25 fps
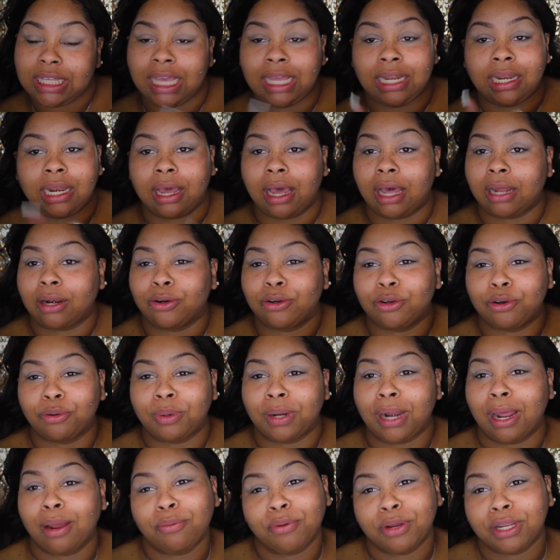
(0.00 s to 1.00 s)
And I don't know,
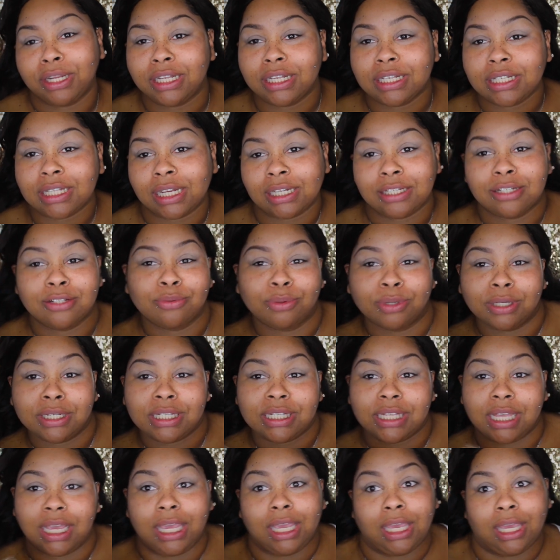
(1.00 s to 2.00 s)
when I read this I just want
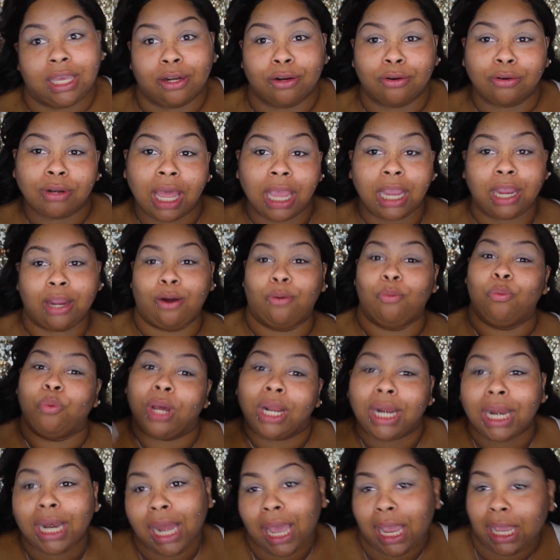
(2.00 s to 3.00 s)
to say ghetto like, or
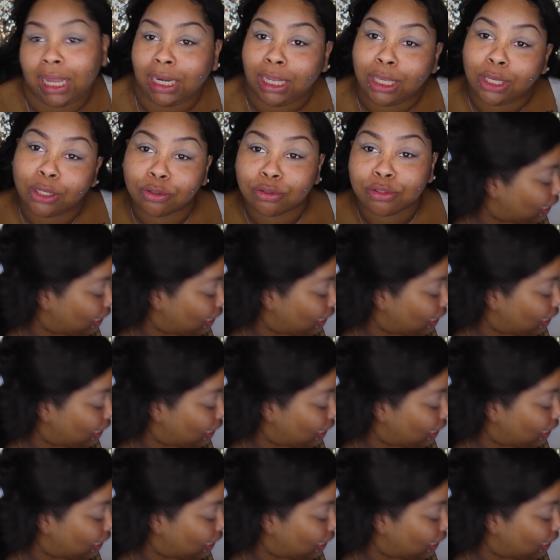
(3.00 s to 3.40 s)
where the light is.